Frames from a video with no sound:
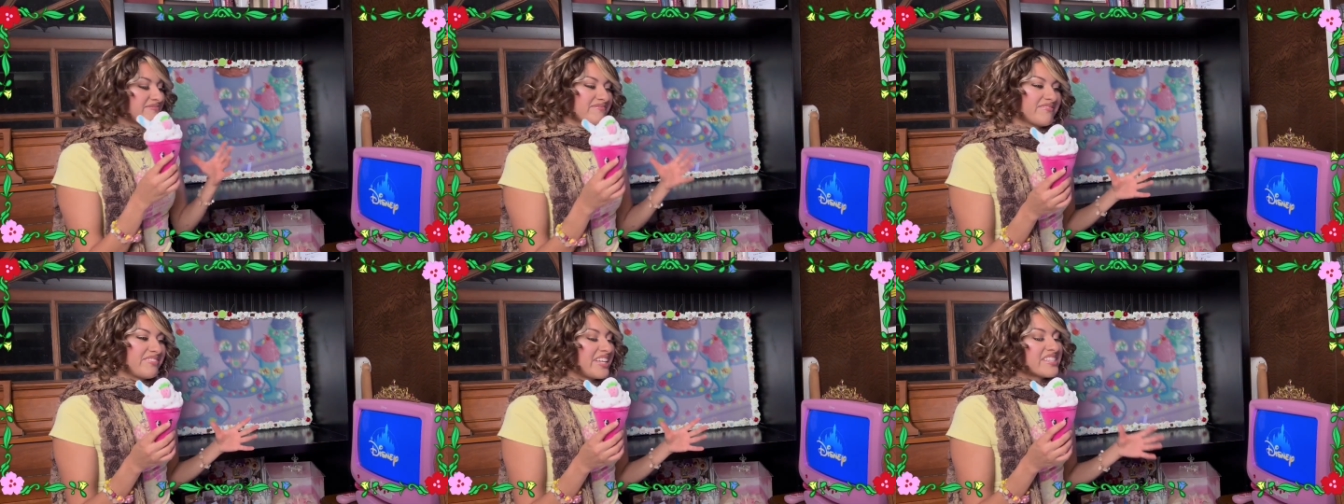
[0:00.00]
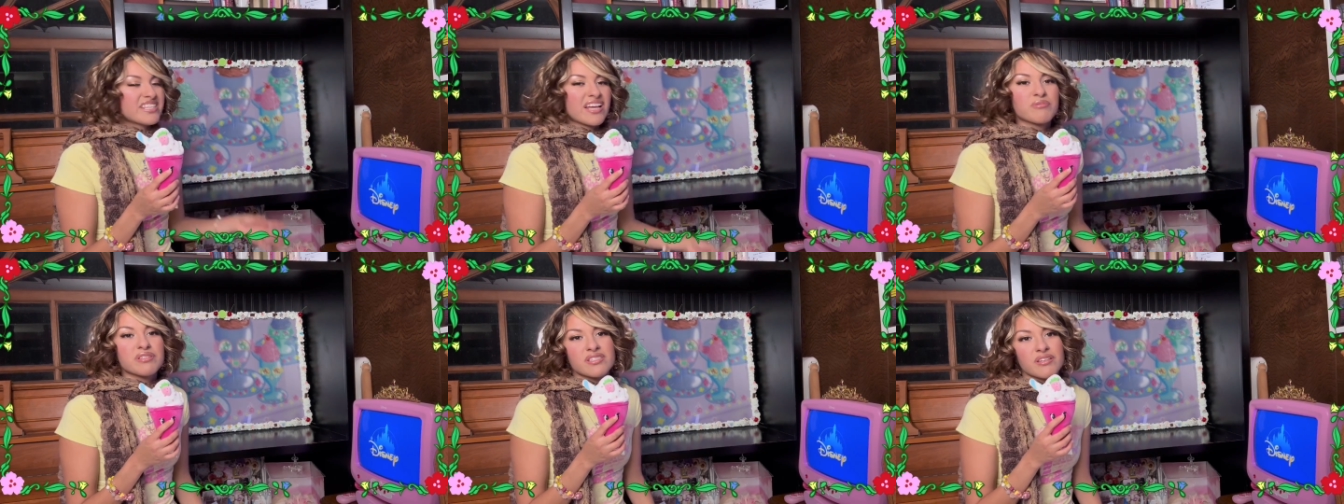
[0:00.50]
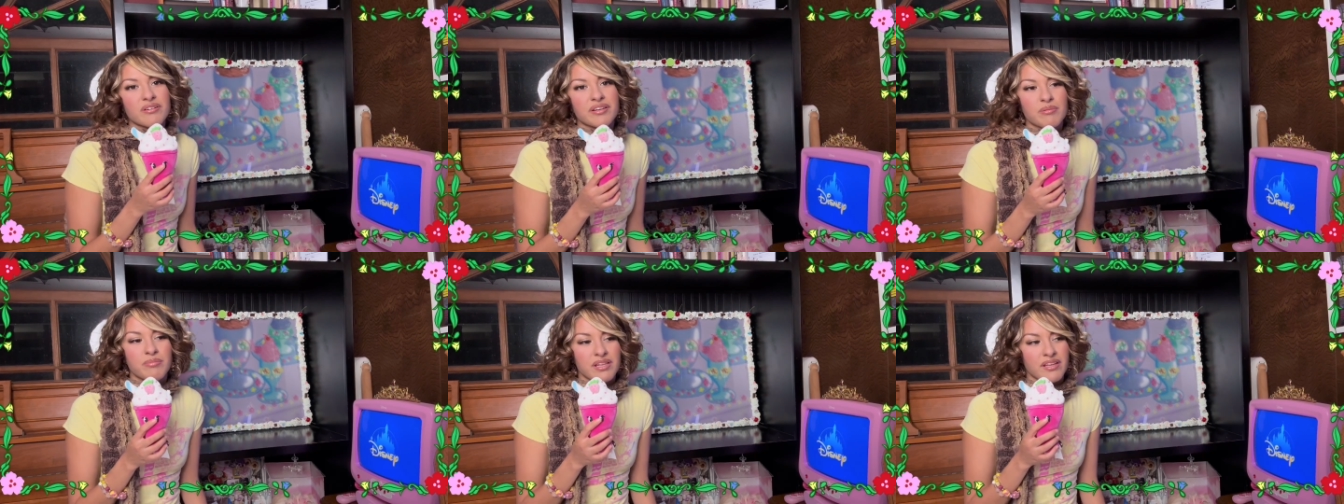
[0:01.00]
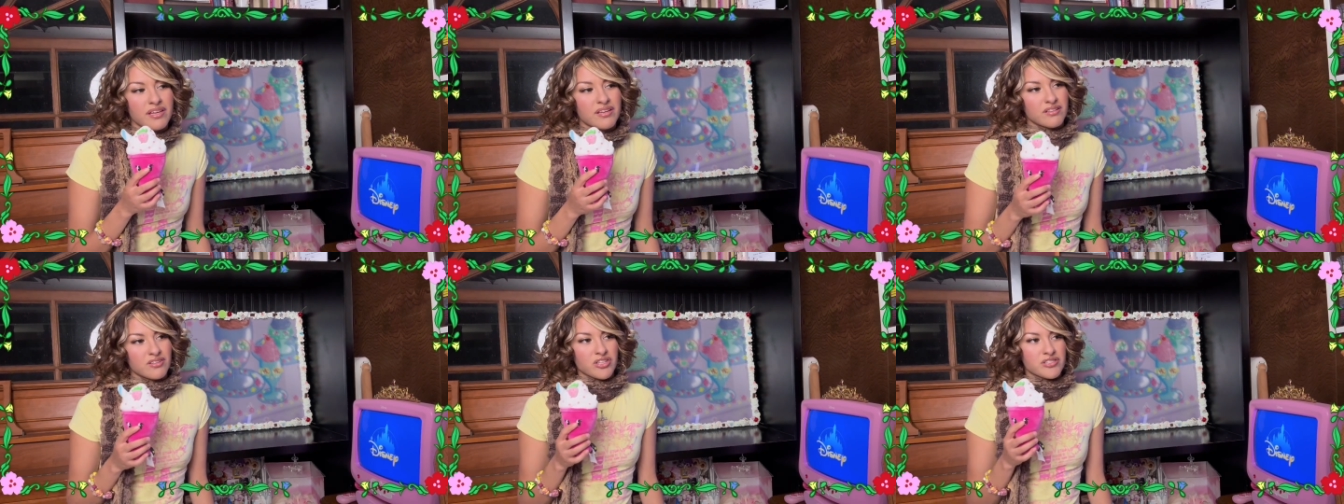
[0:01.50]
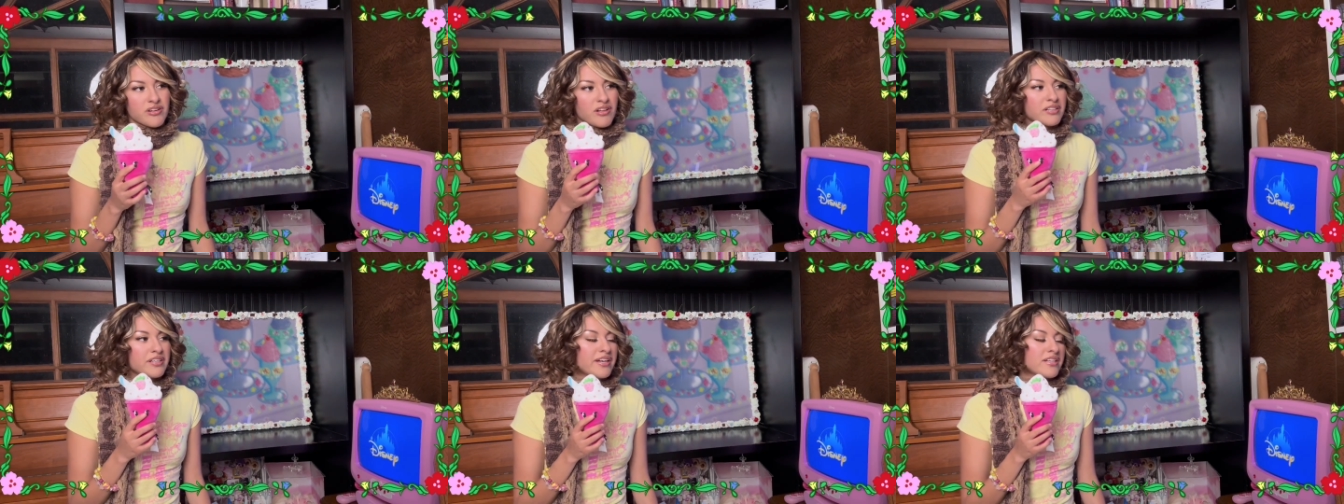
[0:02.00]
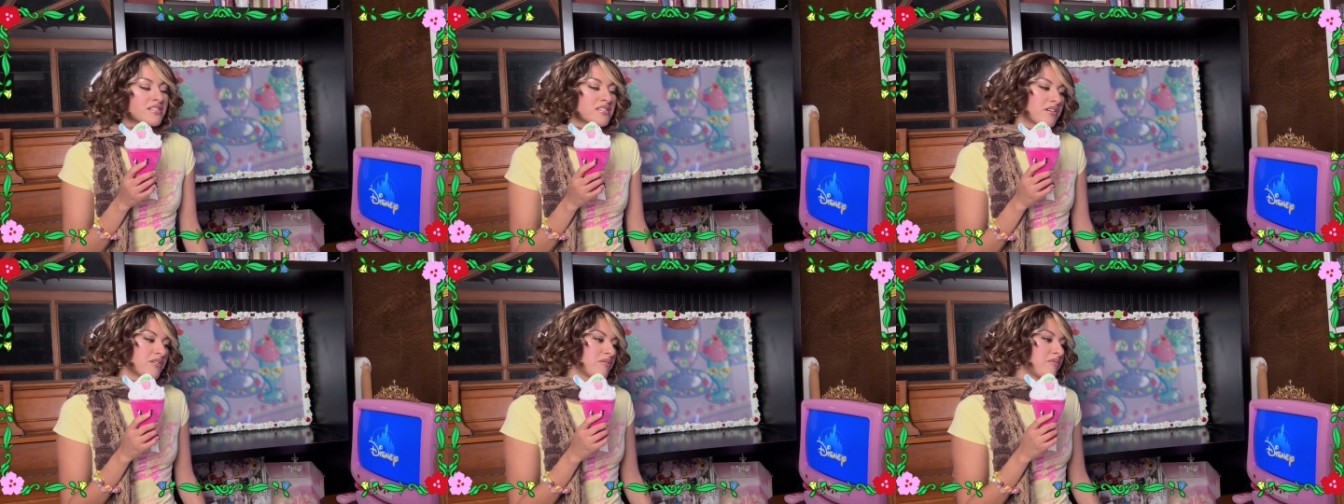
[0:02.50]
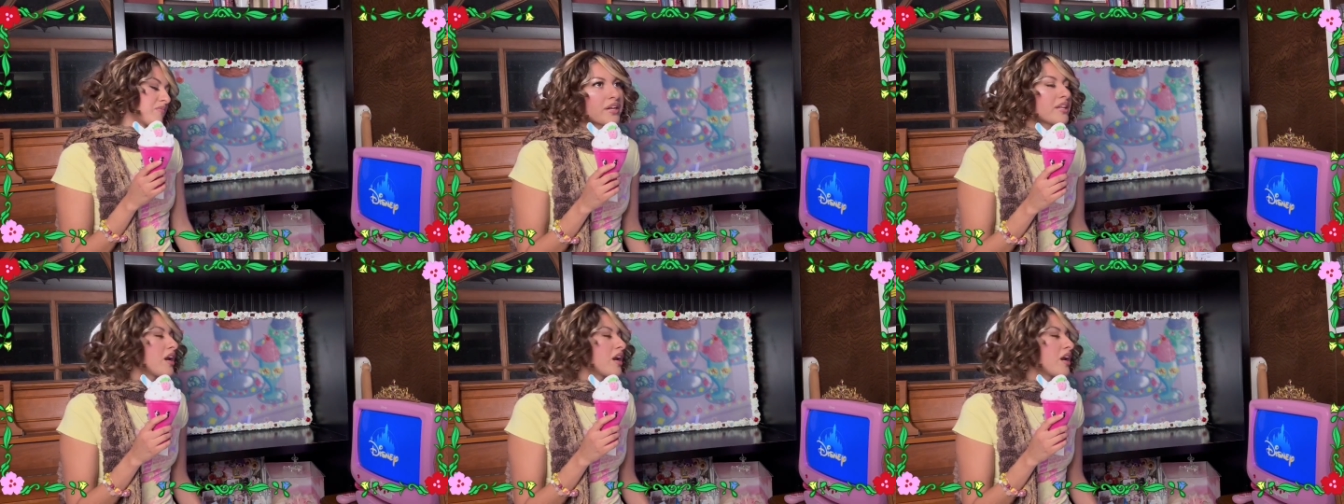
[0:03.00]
the inside was still gonna be like not solid yet. So, and then